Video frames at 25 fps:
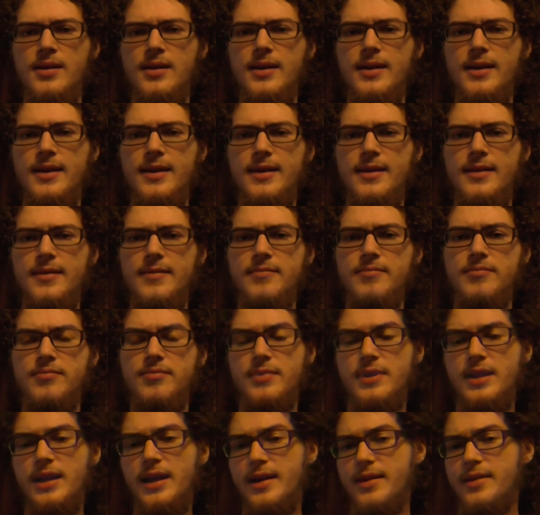And
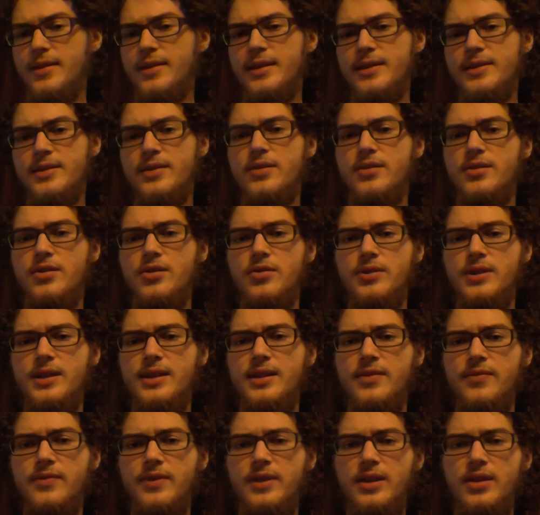I think that's a good note to
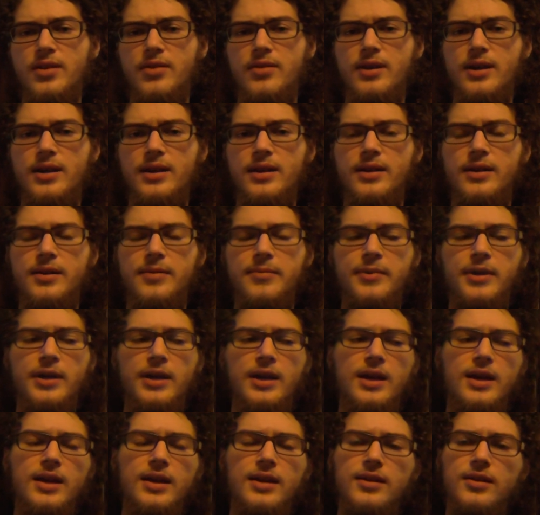end the video on.
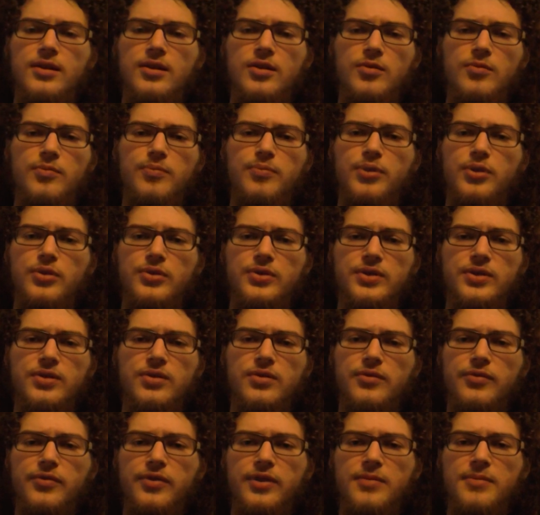You know, post
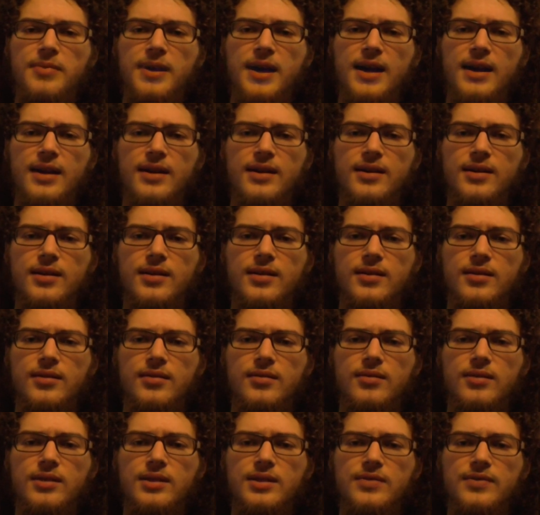your own feedback.
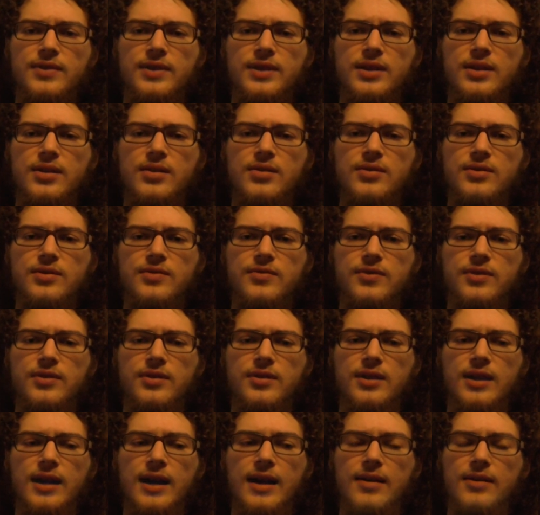These
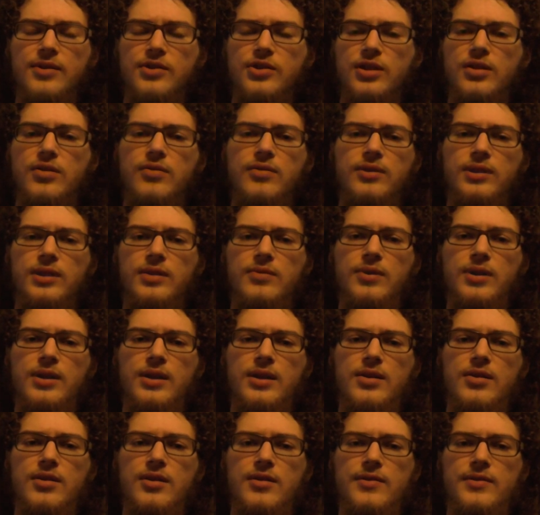videos, I genuinely want
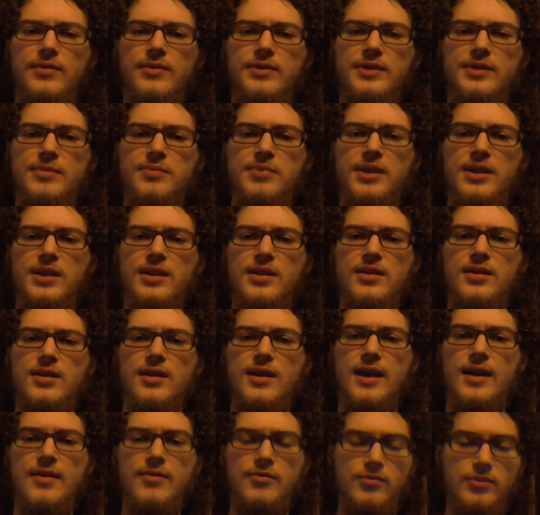to hear everyone's opinion.
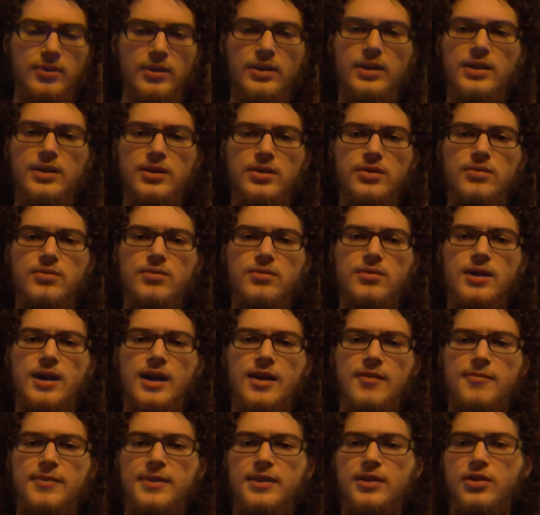I really do.
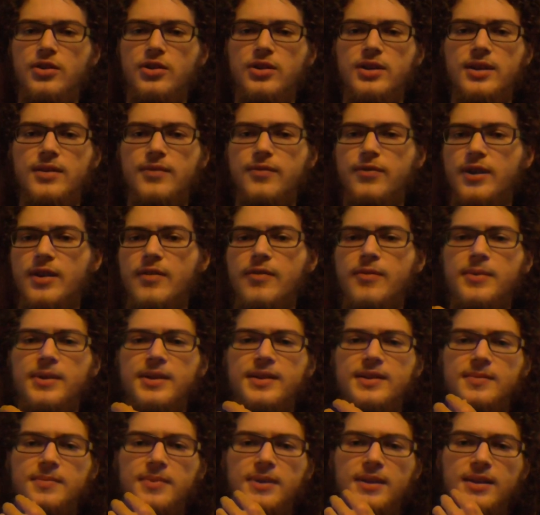I've been looking for
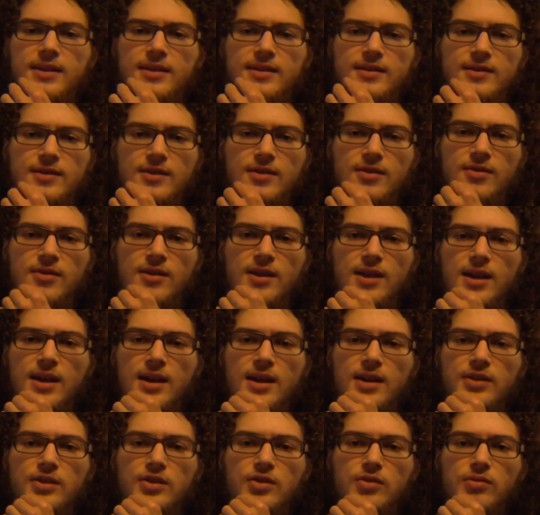everybody's opinion, so
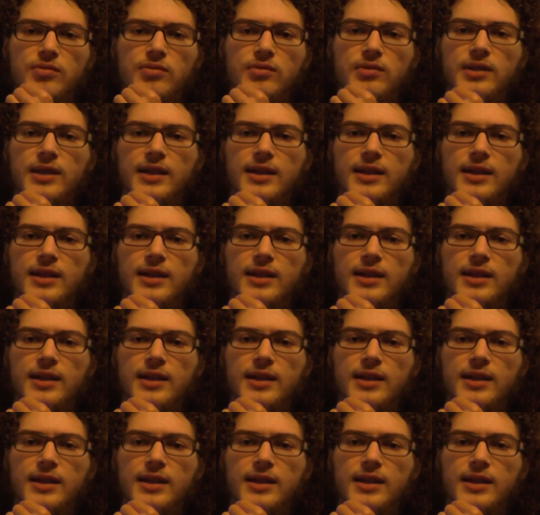don't